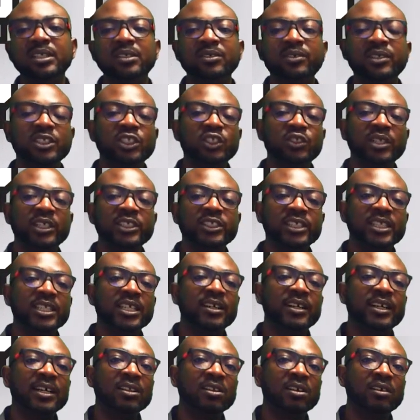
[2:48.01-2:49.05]
Registrar
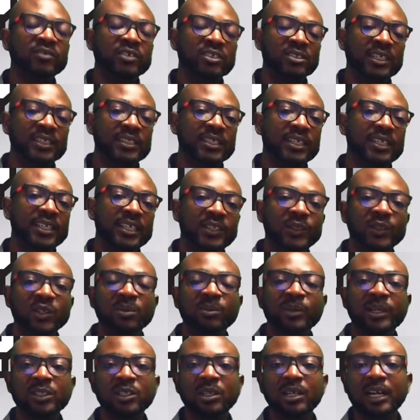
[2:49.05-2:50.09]
General of the United Kingdom